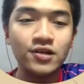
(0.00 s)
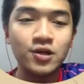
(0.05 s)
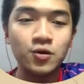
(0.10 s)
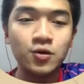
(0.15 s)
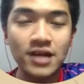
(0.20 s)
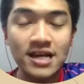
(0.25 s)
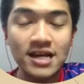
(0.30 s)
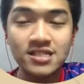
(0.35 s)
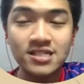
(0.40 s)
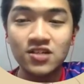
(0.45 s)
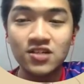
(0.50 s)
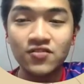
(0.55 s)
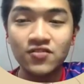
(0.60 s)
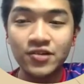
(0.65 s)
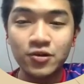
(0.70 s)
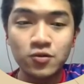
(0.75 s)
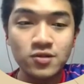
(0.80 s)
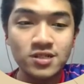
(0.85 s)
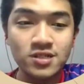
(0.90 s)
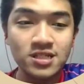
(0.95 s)
equalizer
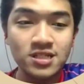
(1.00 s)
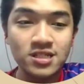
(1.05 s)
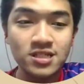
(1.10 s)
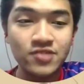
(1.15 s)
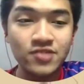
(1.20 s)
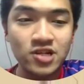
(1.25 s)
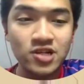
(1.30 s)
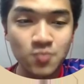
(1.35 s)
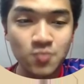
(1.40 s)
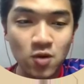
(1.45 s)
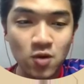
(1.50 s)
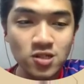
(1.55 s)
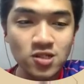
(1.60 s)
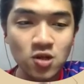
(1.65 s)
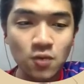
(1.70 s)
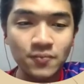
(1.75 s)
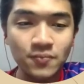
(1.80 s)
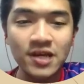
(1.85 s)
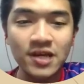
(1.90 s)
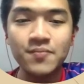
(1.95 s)
frequency response
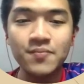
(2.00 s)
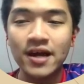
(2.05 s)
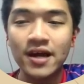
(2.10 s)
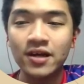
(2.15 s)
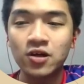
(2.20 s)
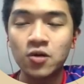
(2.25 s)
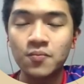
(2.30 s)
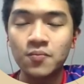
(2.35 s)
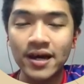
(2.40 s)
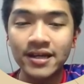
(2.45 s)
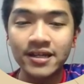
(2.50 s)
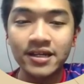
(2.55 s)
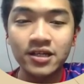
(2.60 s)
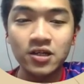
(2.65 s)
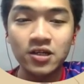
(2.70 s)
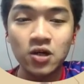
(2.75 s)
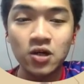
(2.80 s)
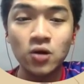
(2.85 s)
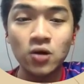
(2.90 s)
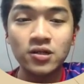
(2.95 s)
obtained by
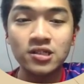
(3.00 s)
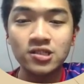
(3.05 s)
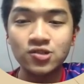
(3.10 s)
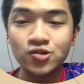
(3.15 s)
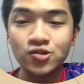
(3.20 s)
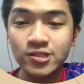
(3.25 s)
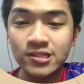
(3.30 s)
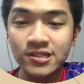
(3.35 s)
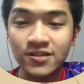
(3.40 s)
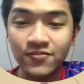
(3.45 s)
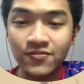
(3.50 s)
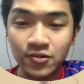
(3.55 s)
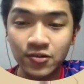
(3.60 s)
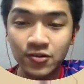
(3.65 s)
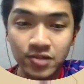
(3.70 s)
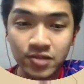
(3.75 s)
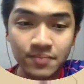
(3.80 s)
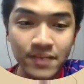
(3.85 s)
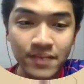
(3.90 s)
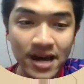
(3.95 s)
combining all the three
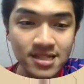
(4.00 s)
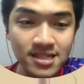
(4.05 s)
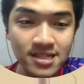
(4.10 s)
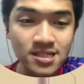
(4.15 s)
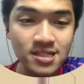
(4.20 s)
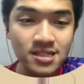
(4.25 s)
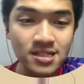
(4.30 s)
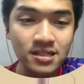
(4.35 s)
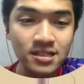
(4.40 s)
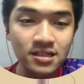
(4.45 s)
filter bands.